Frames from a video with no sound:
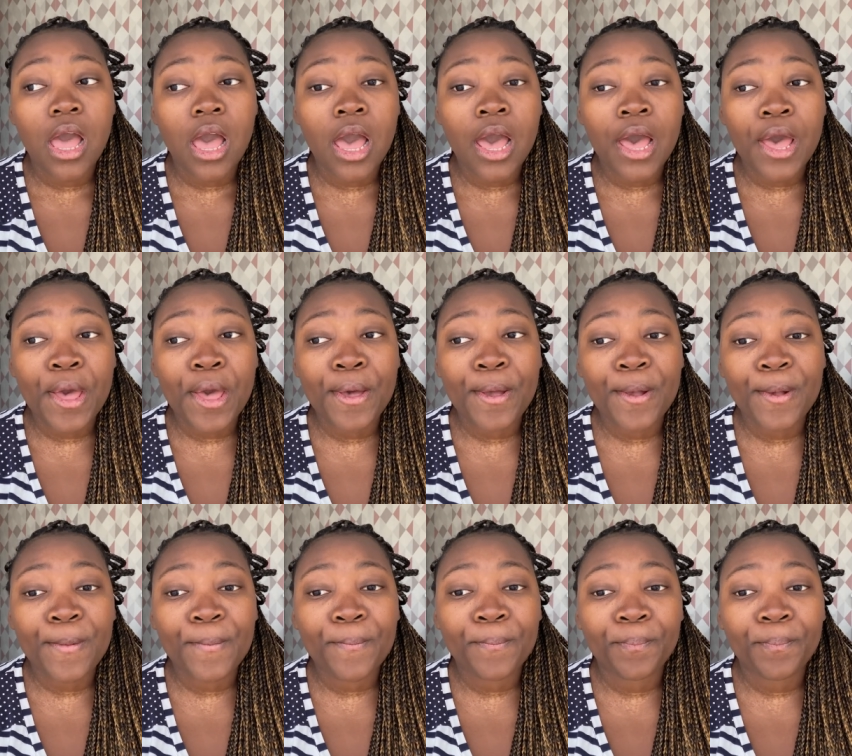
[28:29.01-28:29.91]

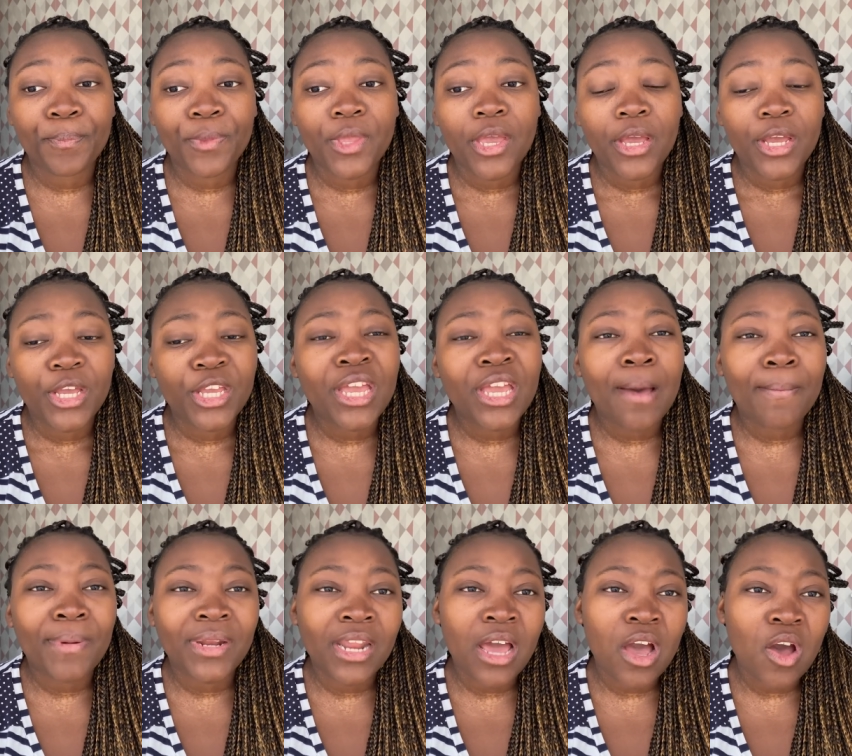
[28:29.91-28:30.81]
um yeah
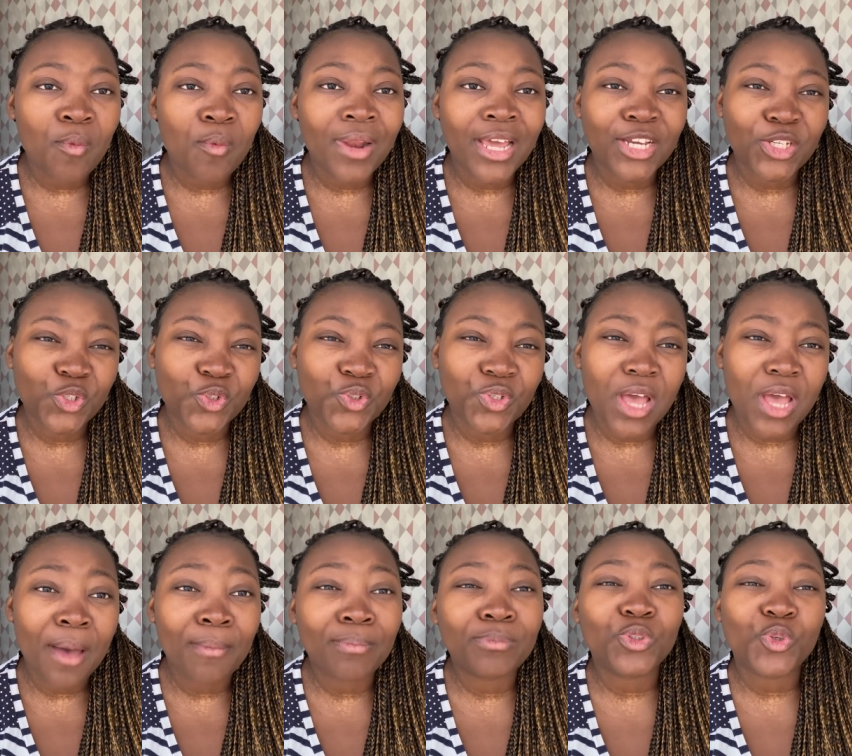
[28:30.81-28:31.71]
but now i'm like
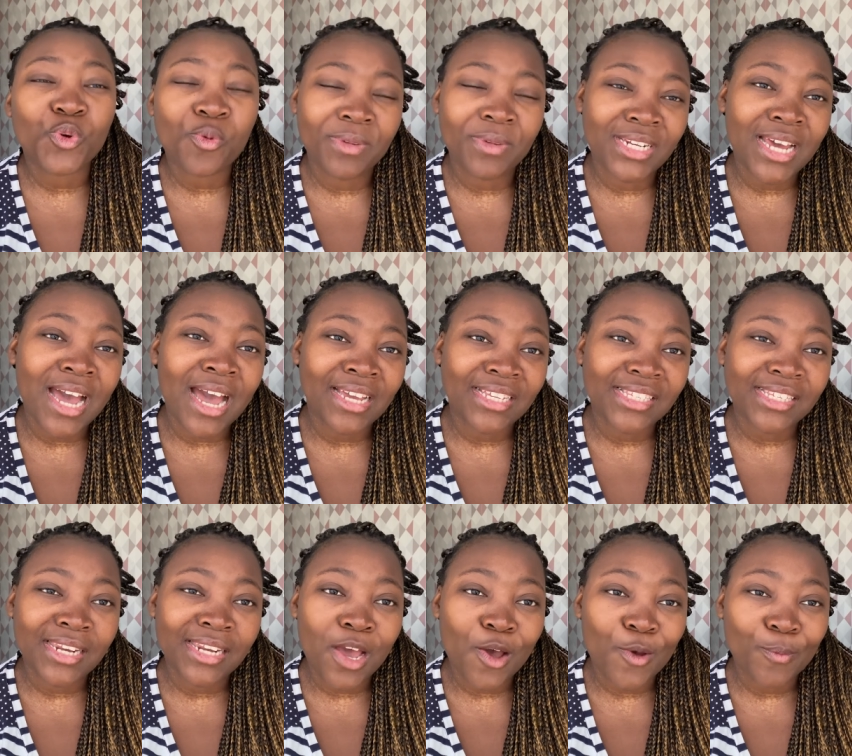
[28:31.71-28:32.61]
i'm
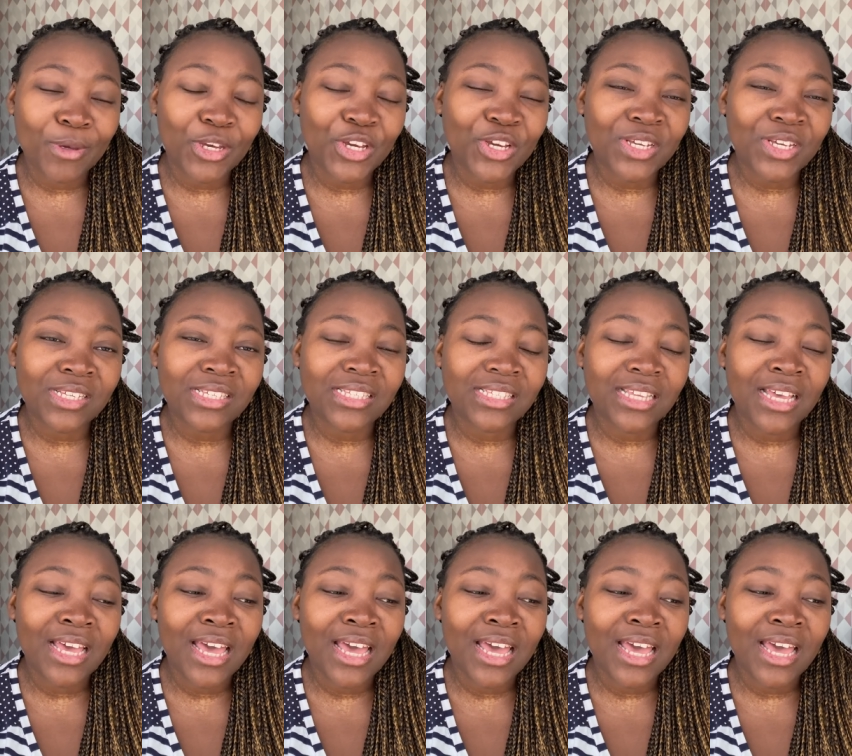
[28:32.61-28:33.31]
traumatized now because